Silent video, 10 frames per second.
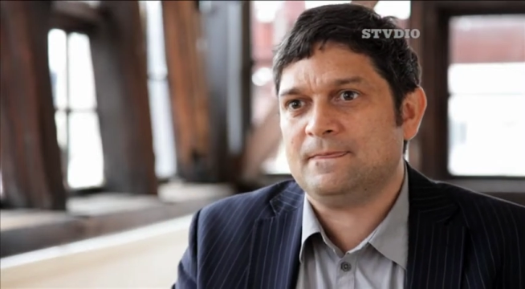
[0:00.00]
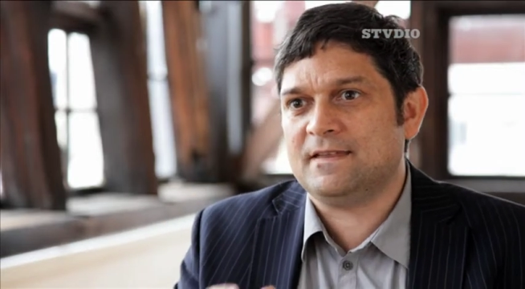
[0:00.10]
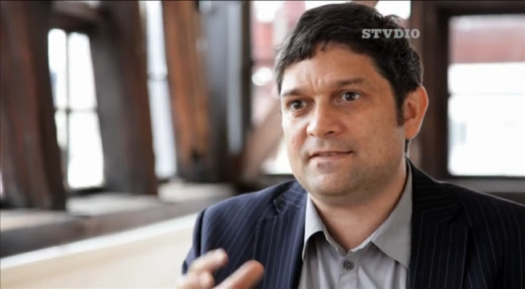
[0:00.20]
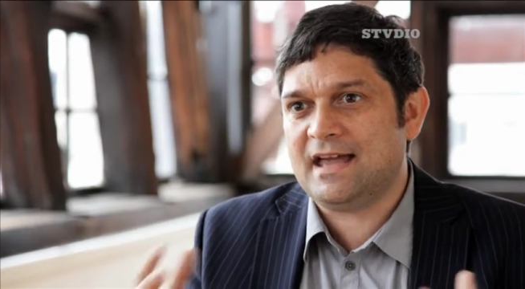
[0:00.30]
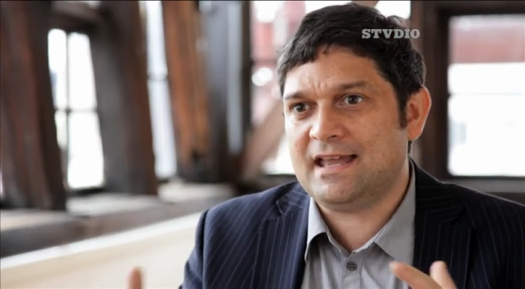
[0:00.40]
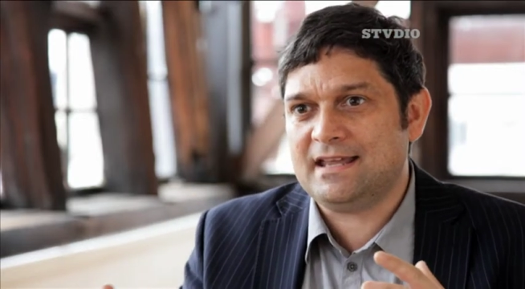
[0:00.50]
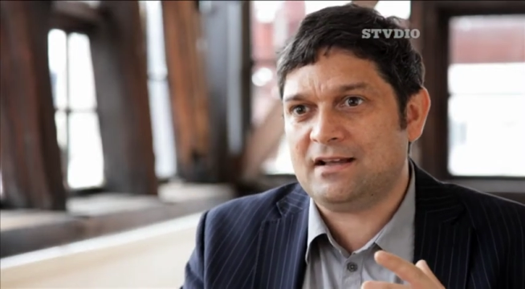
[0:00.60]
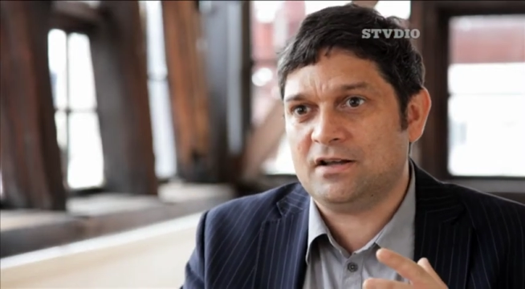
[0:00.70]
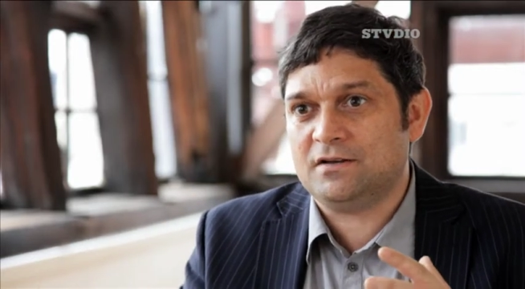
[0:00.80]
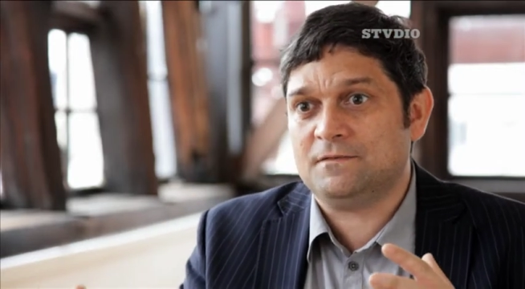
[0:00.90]
that they
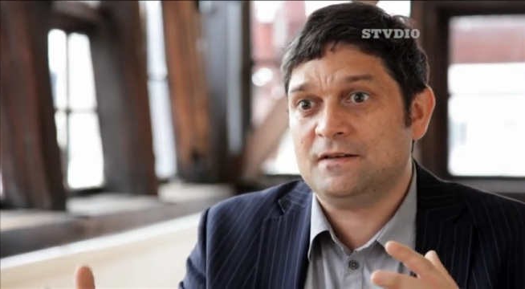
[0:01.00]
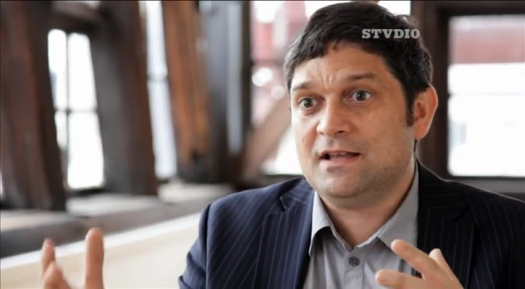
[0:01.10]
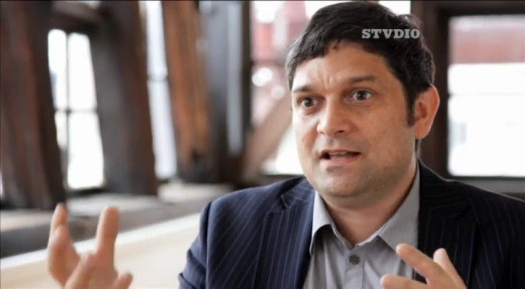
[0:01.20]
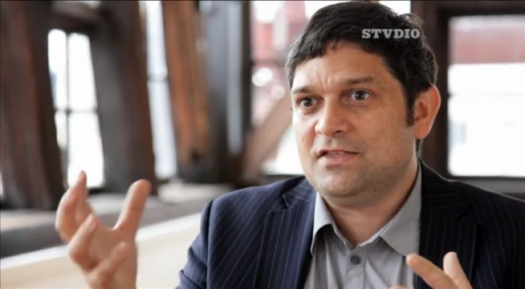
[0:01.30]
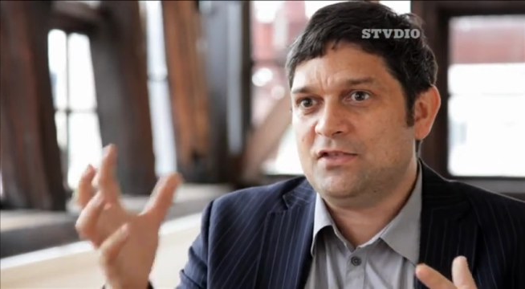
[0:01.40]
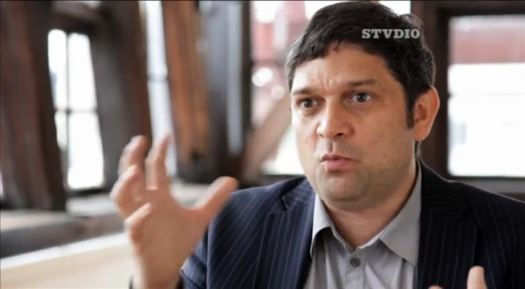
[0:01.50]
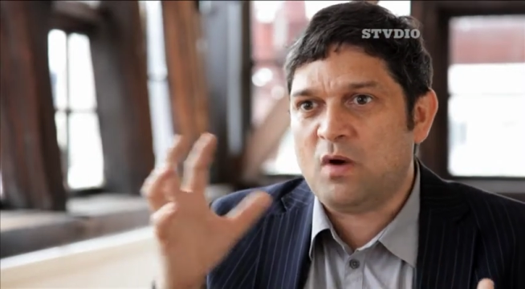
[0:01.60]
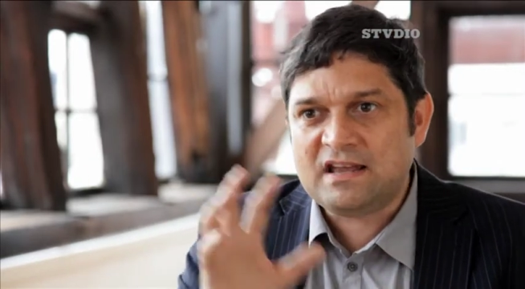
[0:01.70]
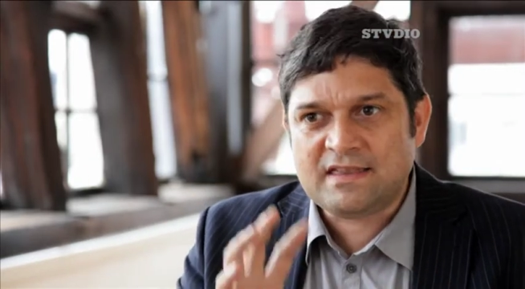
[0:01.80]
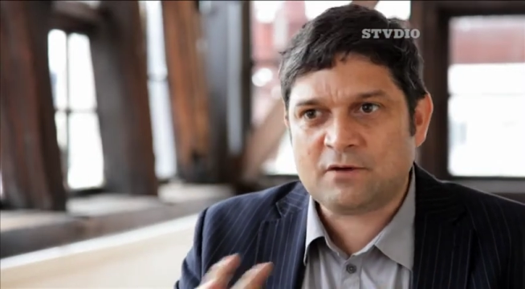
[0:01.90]
kind of, the
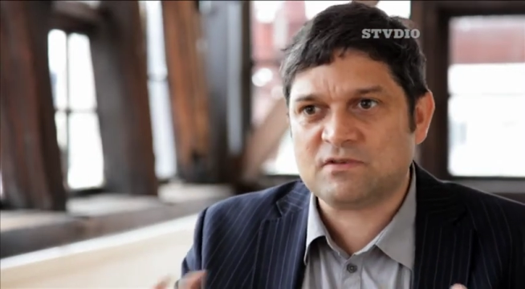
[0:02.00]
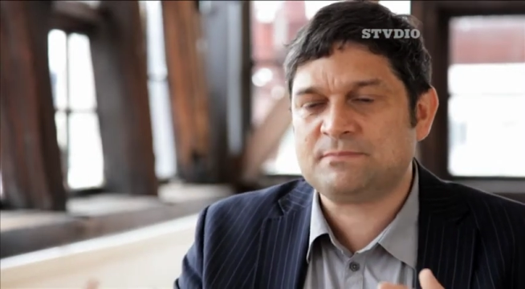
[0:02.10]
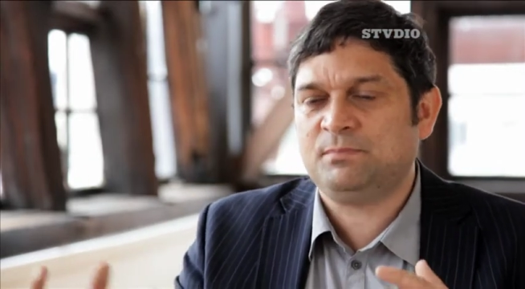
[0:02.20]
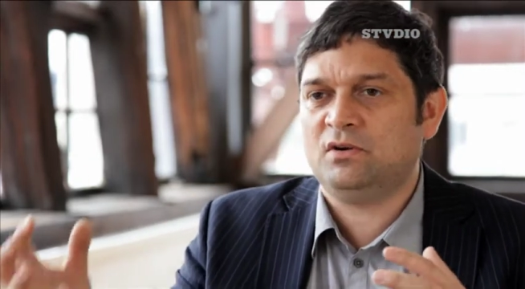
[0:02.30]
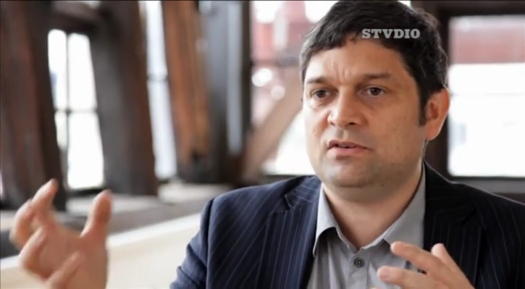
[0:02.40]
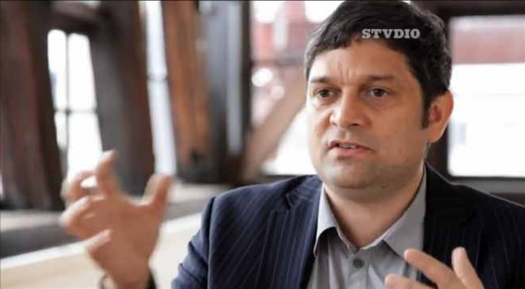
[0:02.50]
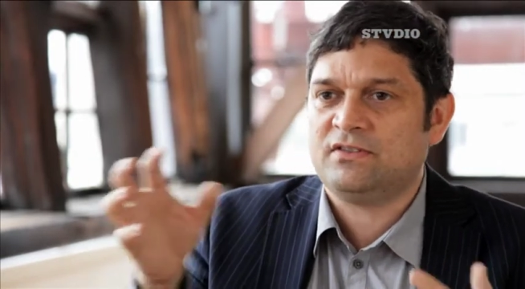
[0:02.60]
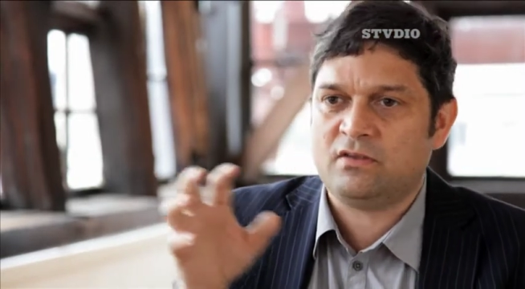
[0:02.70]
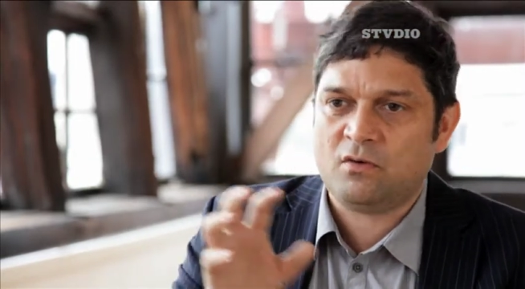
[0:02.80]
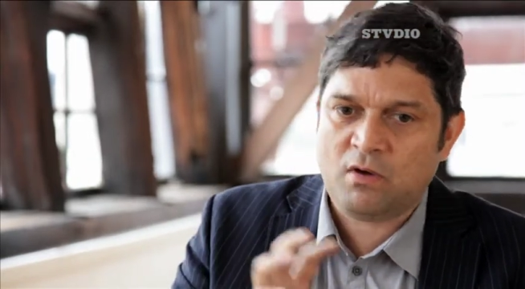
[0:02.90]
way they respond,
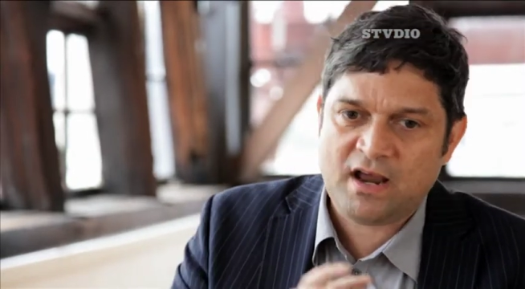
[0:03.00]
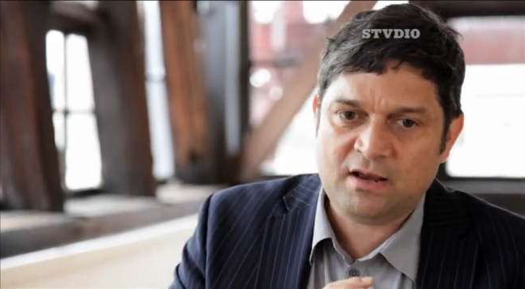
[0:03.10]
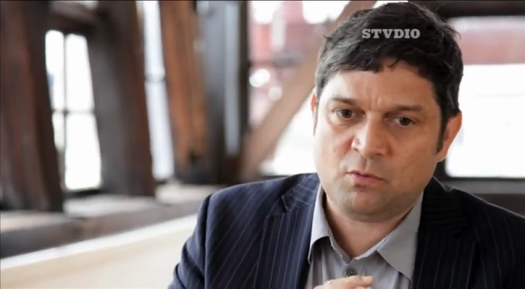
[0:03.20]
the way,